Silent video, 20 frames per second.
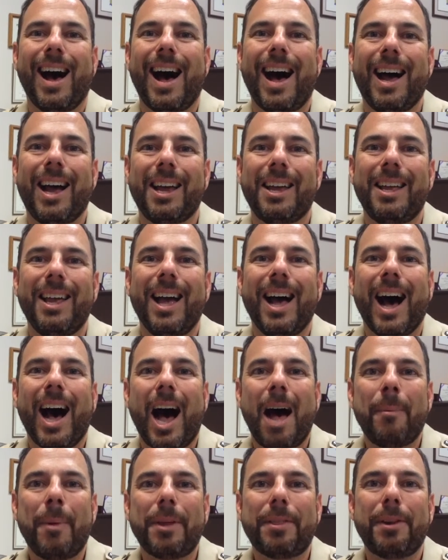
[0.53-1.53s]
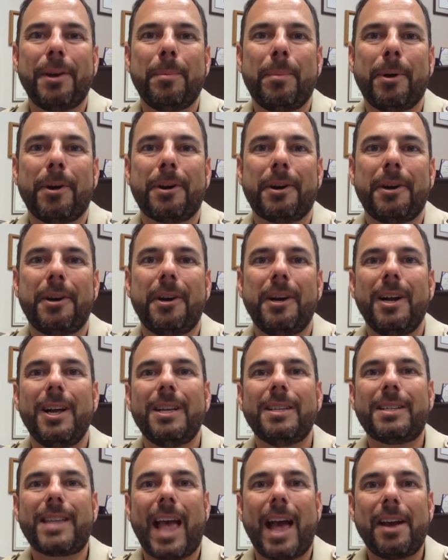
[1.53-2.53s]
Hi, I'm Anthony Berger,
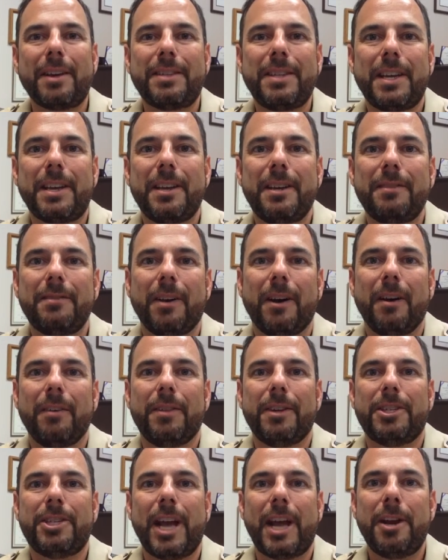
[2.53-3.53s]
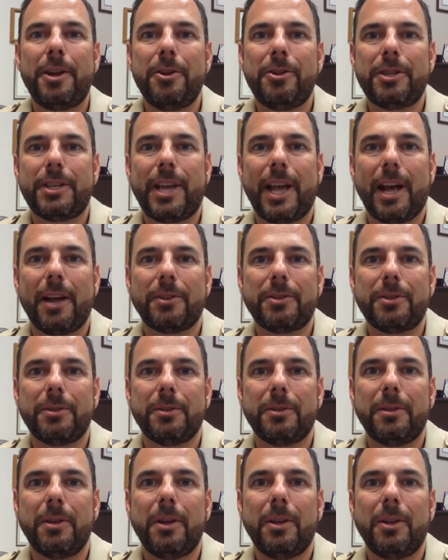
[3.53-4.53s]
SCAG Executive of the Chattahoochee
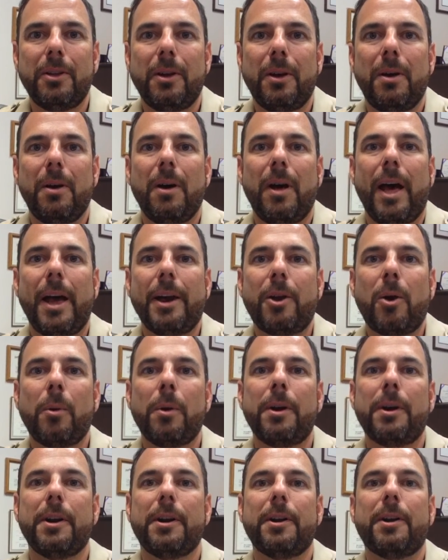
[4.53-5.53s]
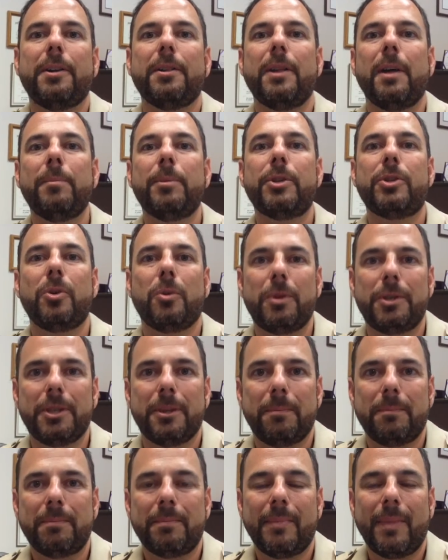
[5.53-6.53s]
Council, headquartered in Columbus, Georgia.
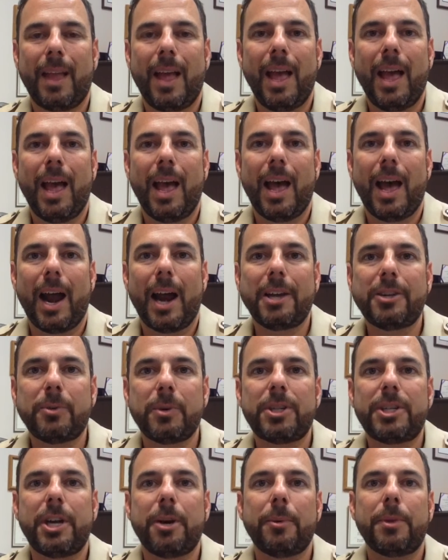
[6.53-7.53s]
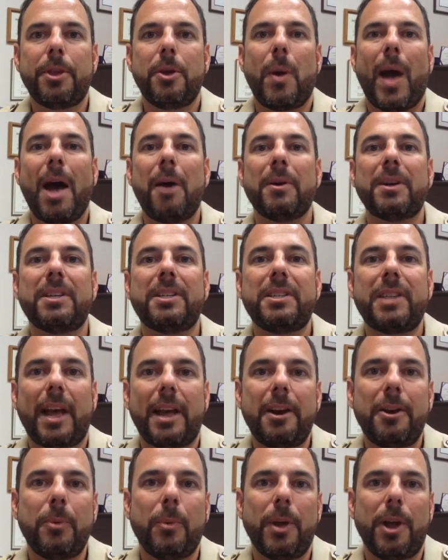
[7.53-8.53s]
I just want to share with you how
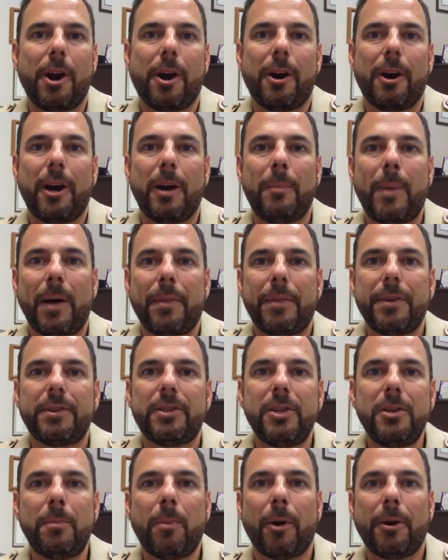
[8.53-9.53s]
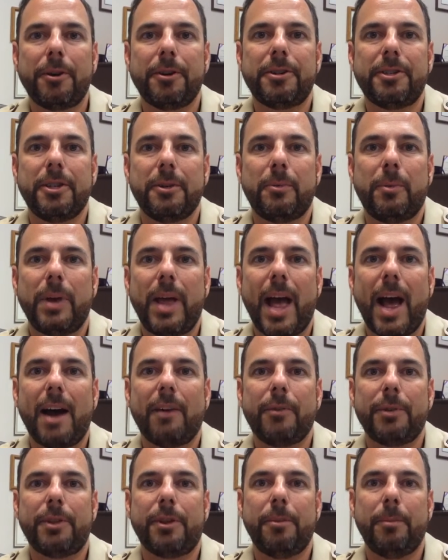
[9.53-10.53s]
excited we are about this new partnership we
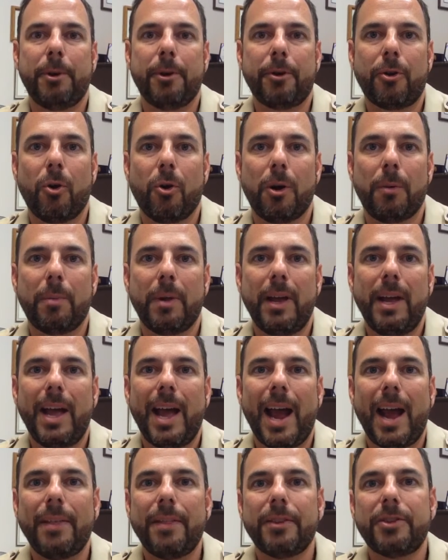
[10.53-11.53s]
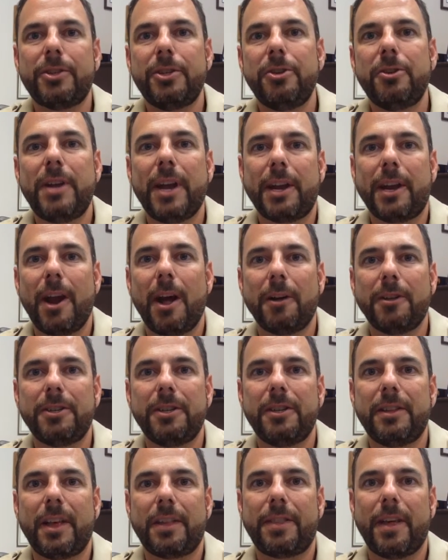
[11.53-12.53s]
have with Communicorp and this new
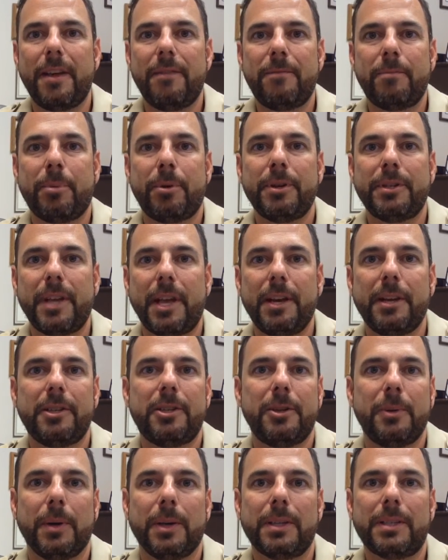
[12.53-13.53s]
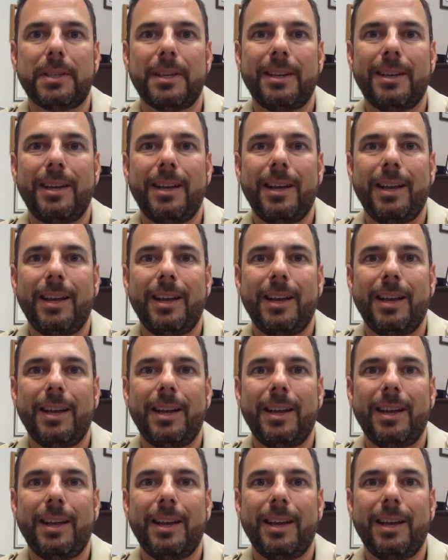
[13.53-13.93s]
technology that they presented to us.